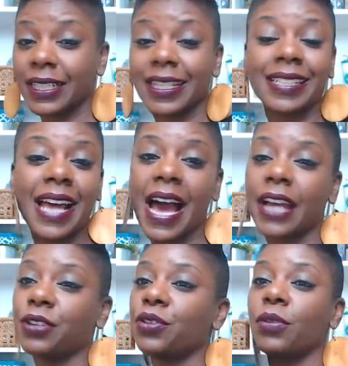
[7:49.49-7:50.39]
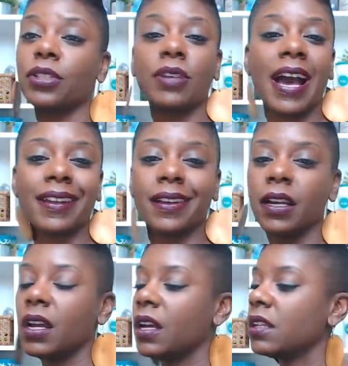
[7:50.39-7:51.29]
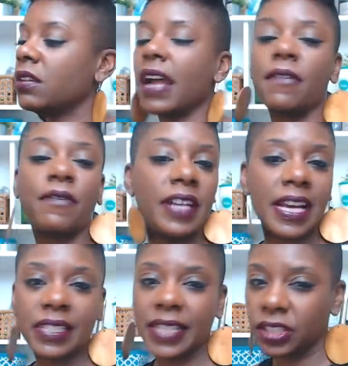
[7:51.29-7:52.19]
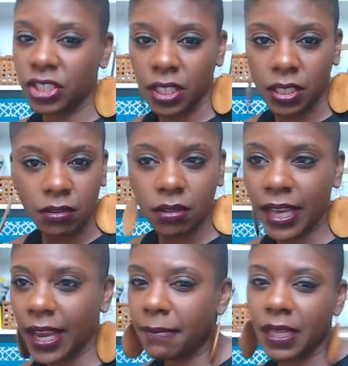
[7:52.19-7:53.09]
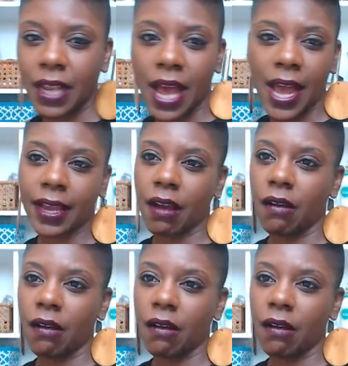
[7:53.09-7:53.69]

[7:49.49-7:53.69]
That's not how you do it. You gotta finesse that shit. You can't be like,